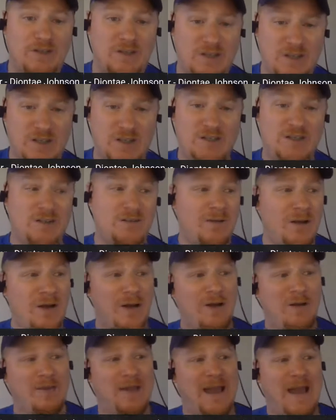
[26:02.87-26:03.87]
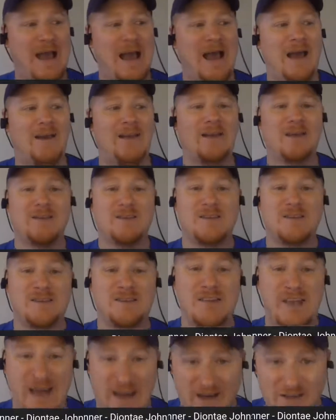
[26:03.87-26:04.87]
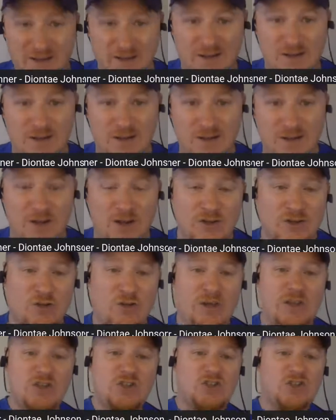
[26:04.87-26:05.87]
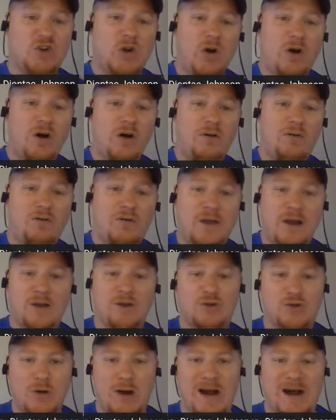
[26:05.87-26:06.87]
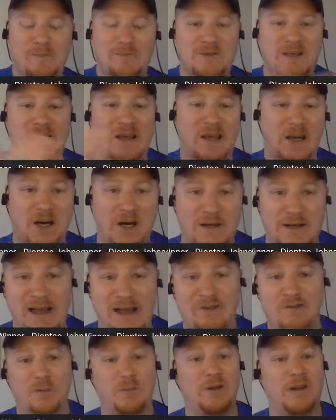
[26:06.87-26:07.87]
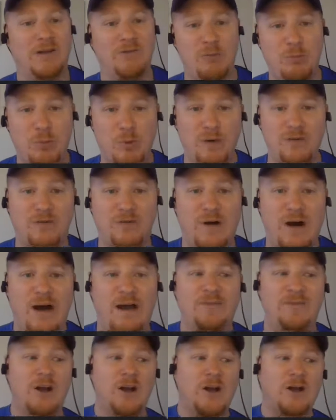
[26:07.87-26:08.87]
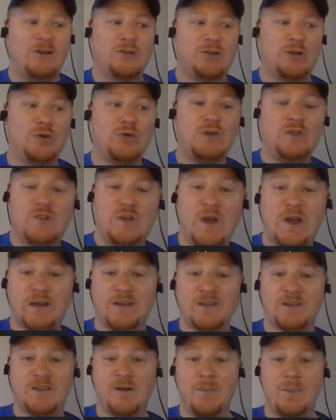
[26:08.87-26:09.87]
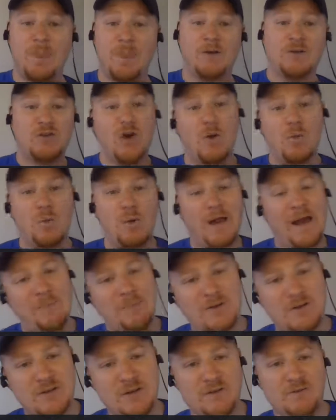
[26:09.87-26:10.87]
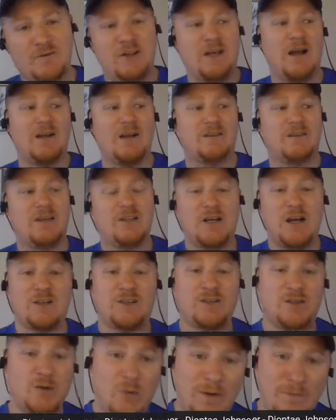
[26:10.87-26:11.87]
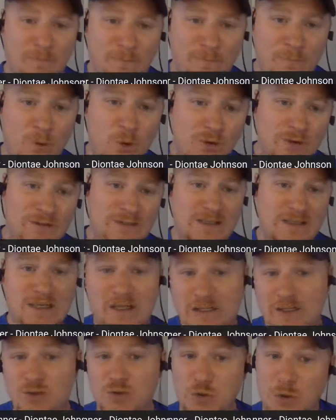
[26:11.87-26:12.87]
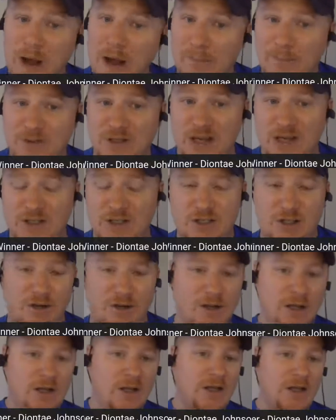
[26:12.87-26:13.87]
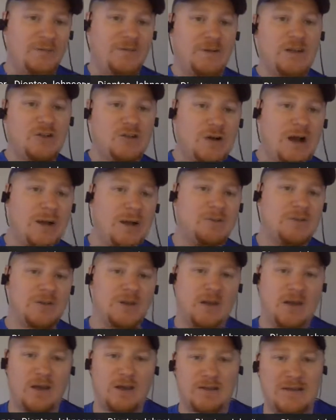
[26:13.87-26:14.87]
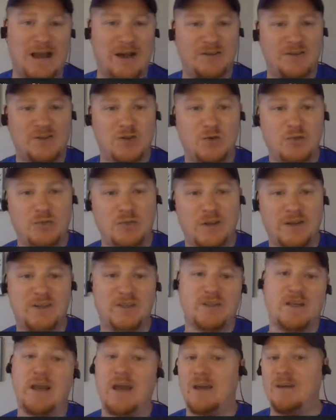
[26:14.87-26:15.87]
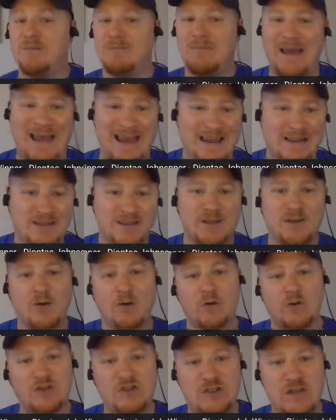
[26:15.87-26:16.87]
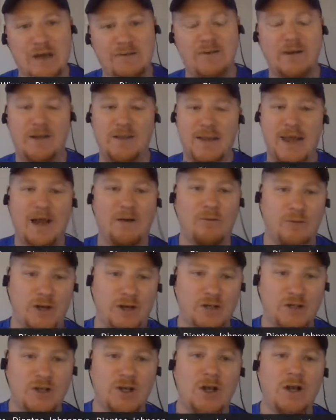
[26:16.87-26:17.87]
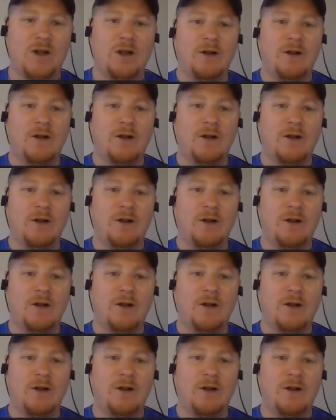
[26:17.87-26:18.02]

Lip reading: season, they had 6. So they saw their drops get cut in half from 11.5 to 6. So what happens if Deontay Johnson, who had 14 drops last year, if he drops it down to, let's say, 8 or 7 in that range,